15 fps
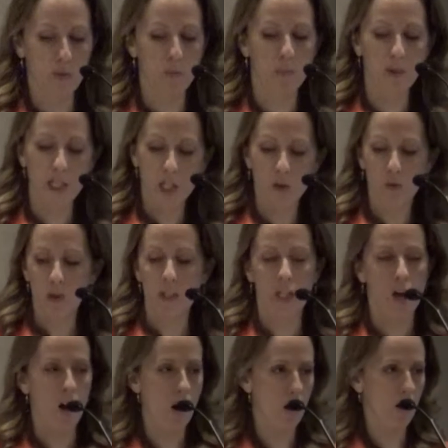he would blink really
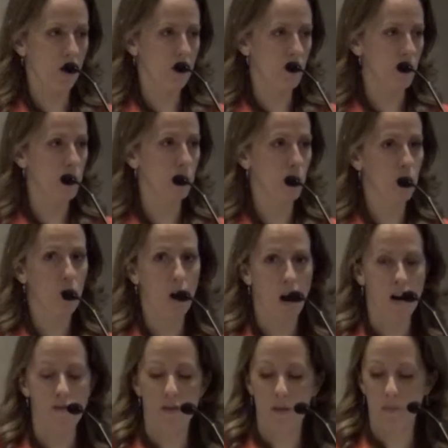hard, or he would
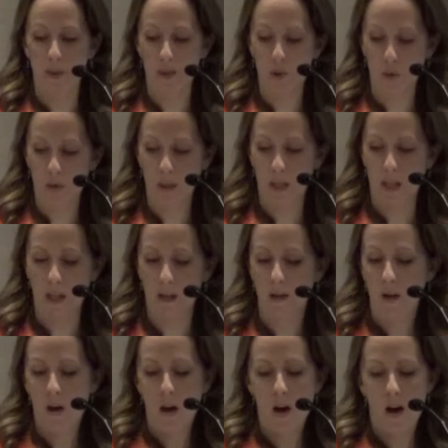cough habitually.
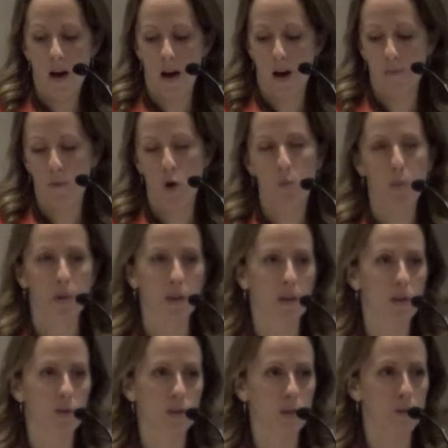open and
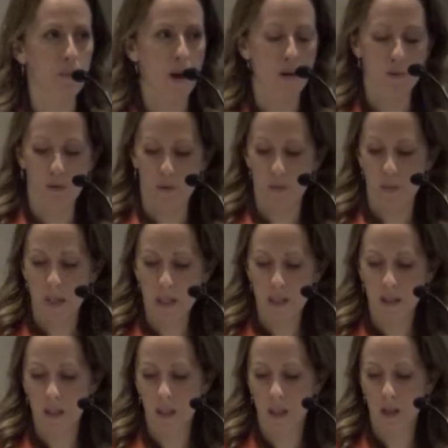close his mouth
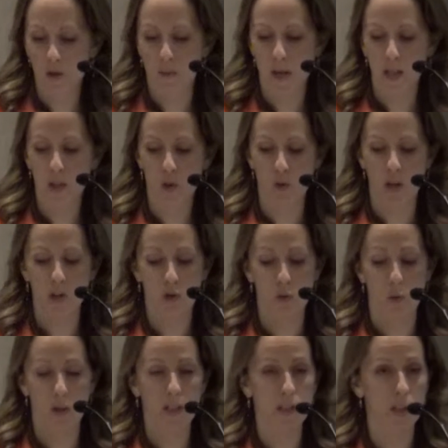repeatedly or make strange
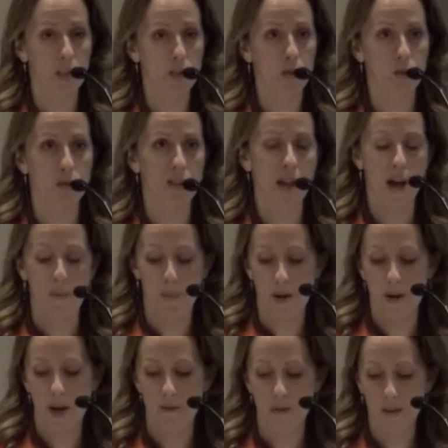noises or tap
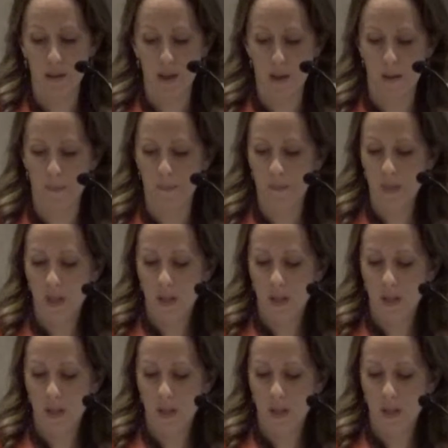on everything.